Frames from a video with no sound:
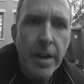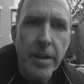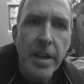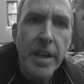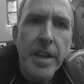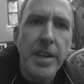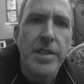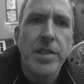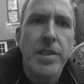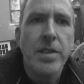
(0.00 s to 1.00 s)

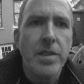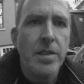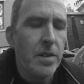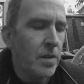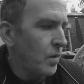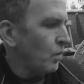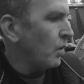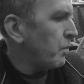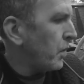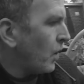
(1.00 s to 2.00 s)
These were
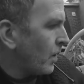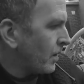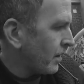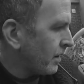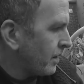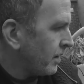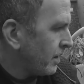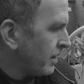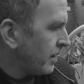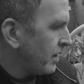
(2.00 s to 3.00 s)
born
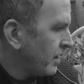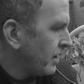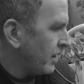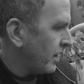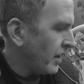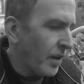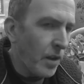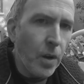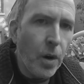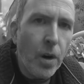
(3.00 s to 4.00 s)
in the
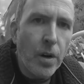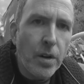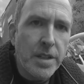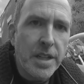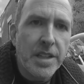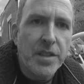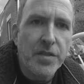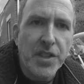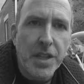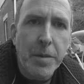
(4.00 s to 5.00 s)
long days of
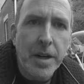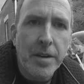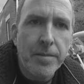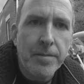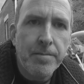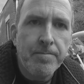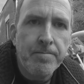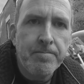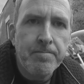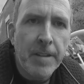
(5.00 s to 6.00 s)
summer,
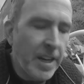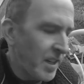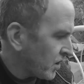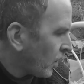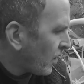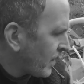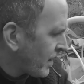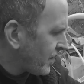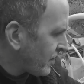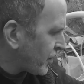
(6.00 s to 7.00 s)
and it's all they've
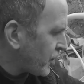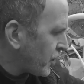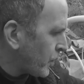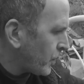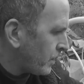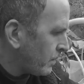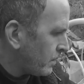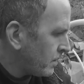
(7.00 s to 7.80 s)
ever known.